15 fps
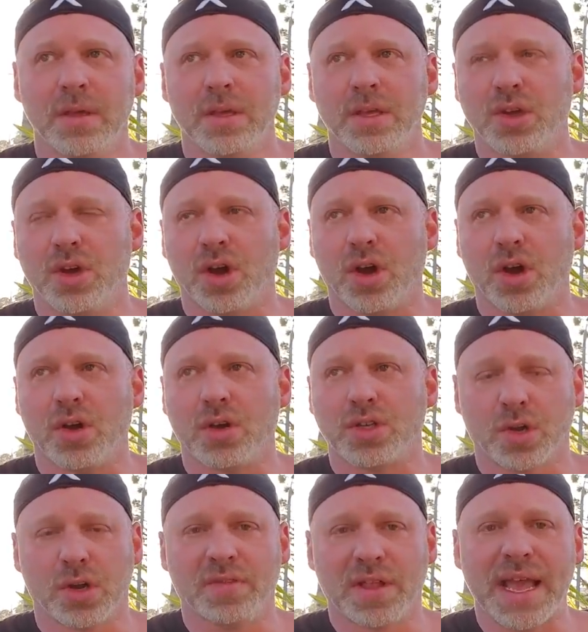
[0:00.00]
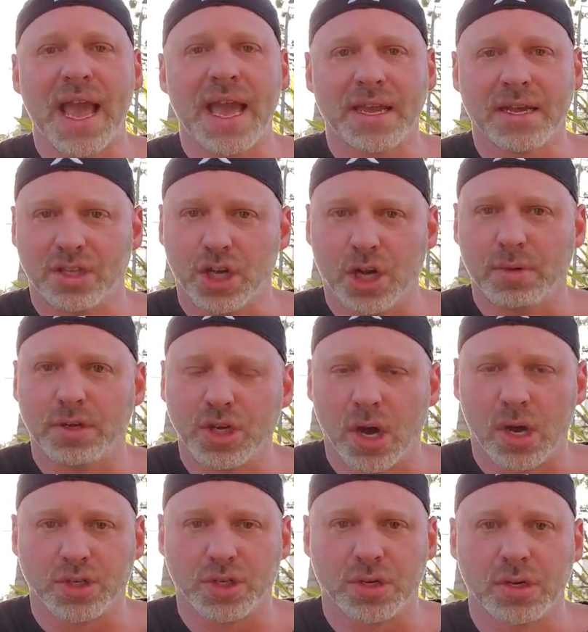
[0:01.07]
you're sort of like adding a
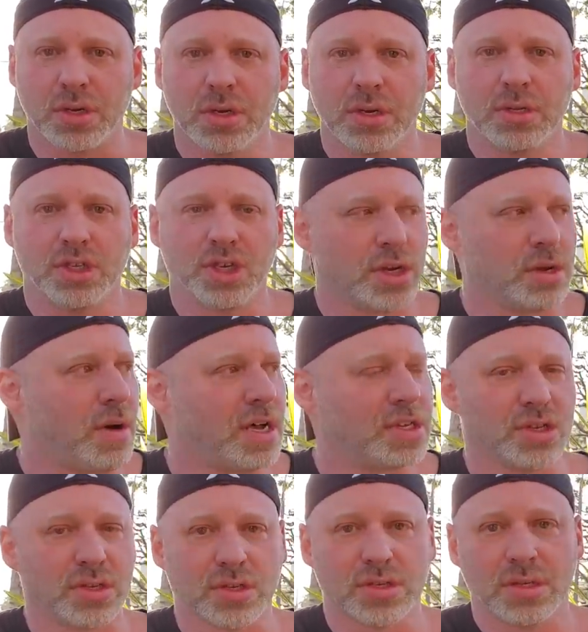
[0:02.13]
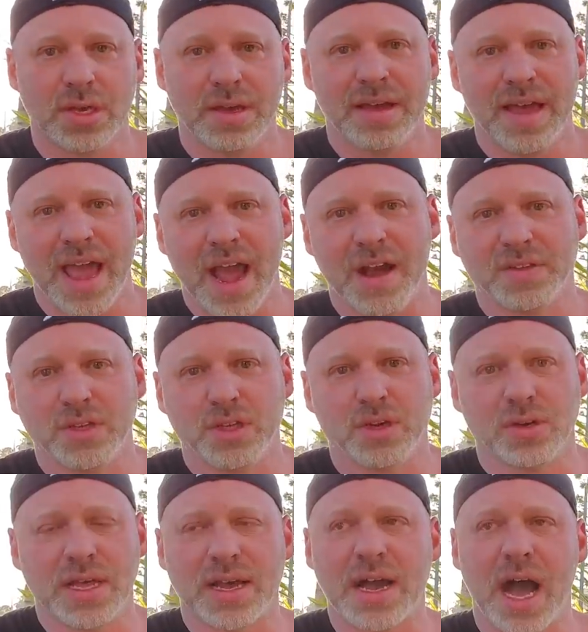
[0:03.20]
turbocharger to your muscles after
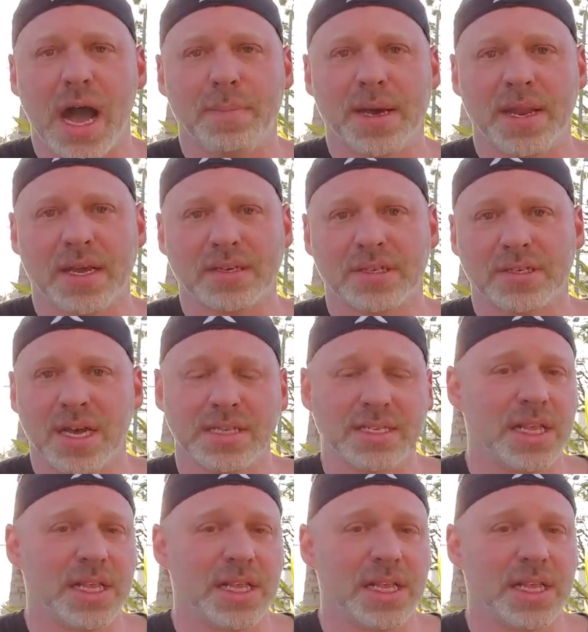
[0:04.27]
doing that compound exercise.